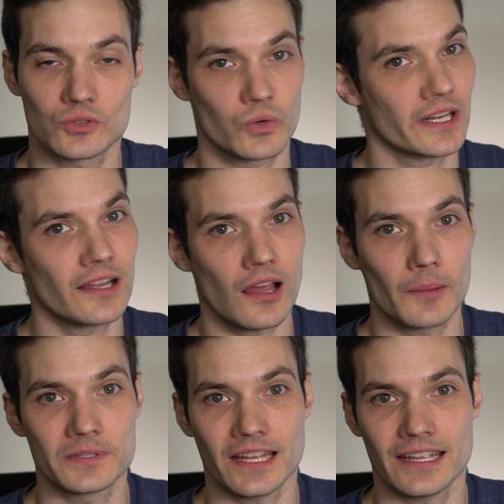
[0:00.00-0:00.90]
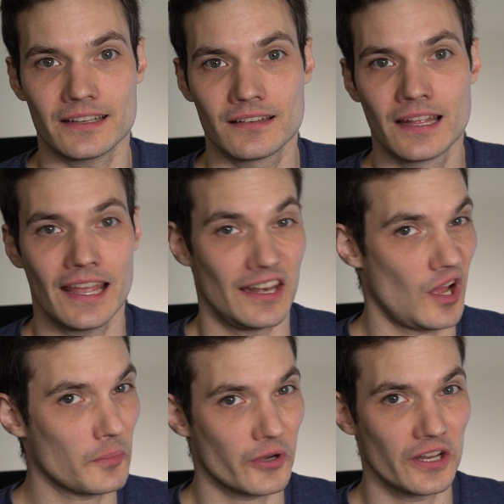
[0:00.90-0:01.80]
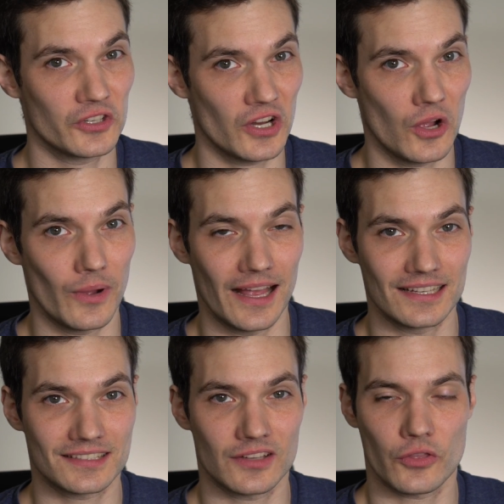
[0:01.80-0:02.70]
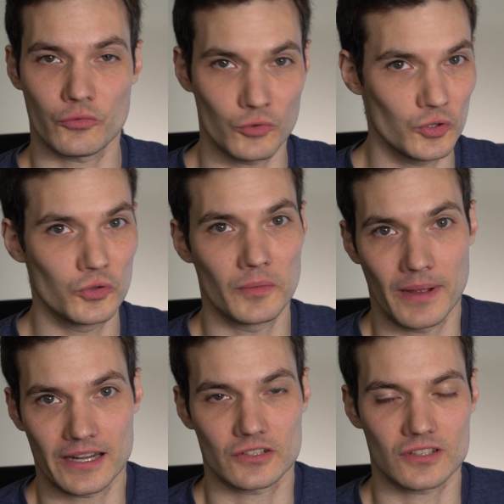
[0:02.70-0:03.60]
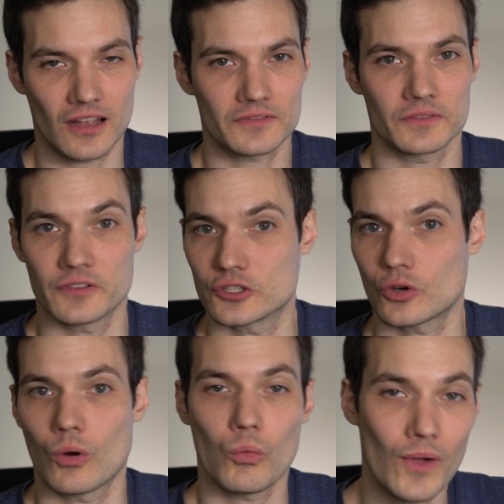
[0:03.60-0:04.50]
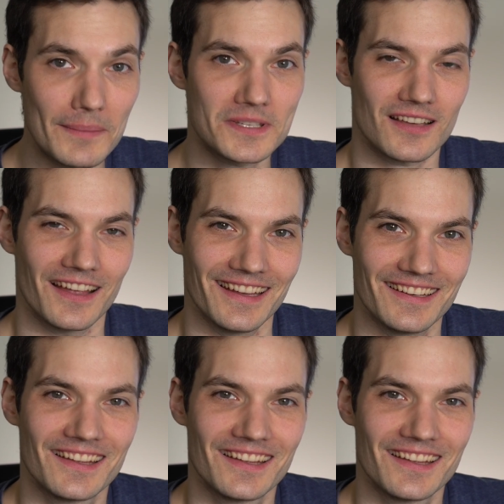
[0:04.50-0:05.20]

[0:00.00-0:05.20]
We're going to update and upgrade your OS through the Microsoft official website.